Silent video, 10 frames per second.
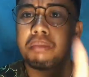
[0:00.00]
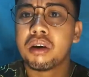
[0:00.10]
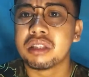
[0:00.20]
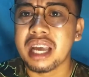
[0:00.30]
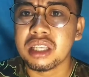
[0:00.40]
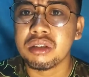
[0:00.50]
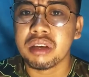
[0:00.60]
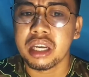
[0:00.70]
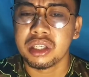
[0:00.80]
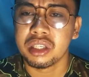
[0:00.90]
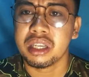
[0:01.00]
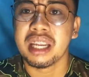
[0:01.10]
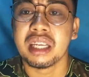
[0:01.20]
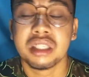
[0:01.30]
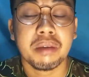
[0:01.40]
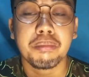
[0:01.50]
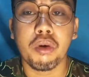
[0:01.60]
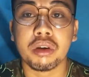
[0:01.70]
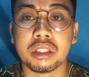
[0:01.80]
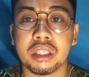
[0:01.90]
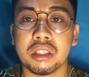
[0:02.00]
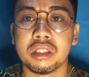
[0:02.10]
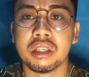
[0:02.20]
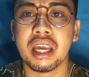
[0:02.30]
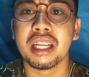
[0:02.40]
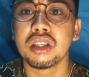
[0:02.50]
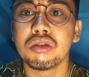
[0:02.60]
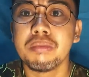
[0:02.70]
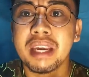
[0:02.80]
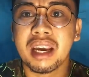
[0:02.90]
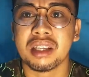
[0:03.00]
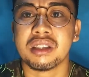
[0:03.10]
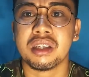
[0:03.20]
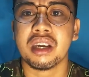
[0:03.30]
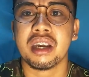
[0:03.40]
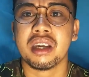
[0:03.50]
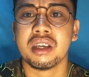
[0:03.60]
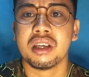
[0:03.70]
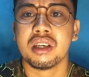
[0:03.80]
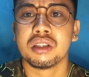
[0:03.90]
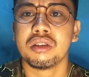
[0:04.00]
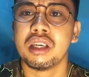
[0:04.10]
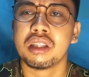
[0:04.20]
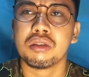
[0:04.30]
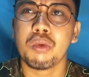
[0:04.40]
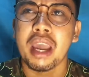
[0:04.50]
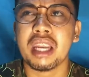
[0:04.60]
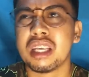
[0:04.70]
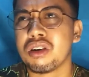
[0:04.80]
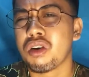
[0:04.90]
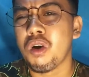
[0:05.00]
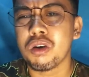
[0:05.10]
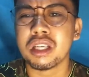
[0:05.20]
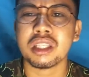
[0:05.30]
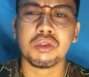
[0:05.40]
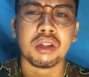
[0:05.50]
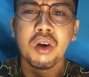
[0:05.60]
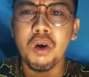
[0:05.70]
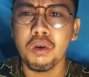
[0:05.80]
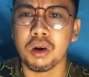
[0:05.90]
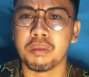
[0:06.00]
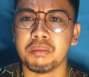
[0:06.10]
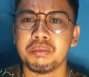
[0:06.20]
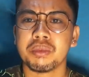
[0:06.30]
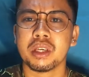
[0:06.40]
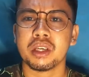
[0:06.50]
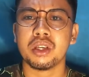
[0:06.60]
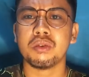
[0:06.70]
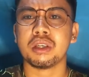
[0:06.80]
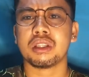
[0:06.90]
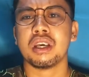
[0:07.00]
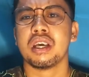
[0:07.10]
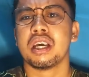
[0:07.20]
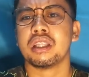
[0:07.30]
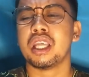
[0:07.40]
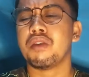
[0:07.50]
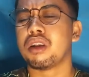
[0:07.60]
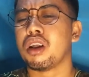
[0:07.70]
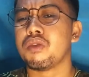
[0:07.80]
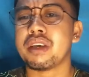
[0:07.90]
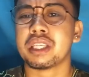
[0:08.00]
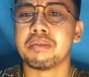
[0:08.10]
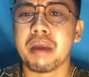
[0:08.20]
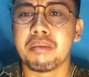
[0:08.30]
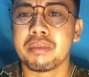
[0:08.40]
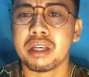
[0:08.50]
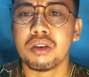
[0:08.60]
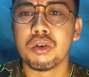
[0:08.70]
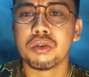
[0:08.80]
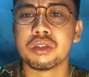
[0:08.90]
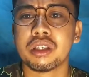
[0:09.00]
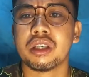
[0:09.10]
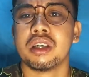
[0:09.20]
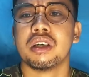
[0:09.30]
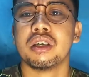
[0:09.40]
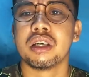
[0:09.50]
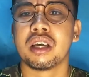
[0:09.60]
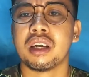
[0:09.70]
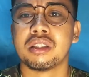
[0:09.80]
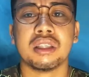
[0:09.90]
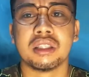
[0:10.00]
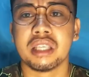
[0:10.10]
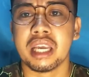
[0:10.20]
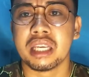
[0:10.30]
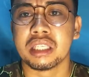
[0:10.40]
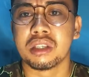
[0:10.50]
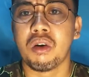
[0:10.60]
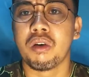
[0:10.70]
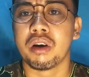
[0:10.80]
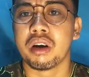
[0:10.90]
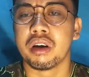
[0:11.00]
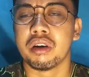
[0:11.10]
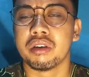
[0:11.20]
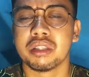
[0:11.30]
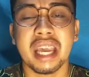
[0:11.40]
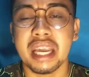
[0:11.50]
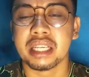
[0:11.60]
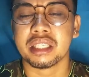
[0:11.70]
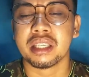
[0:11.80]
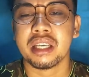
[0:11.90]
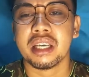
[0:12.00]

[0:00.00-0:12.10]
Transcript: about education and its importance, and it should be catchy so that when your audiences will go home, you know what, they will always remember those catchy things or sayings